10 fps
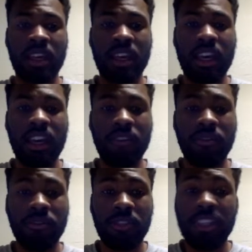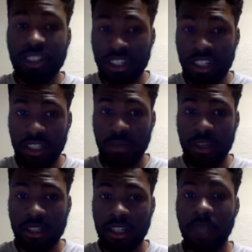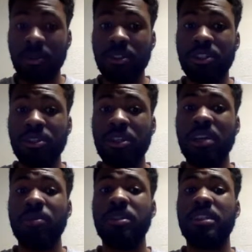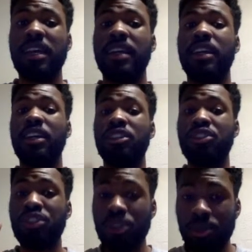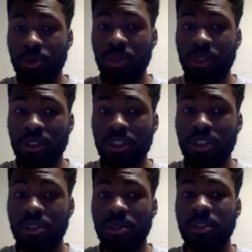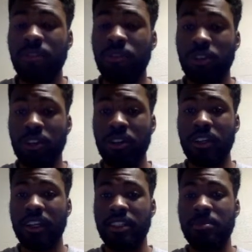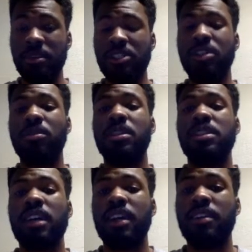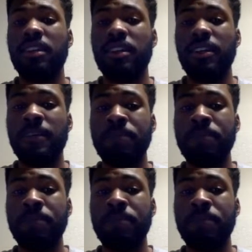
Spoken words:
if this gene is present, it will take two for it to be shown inside the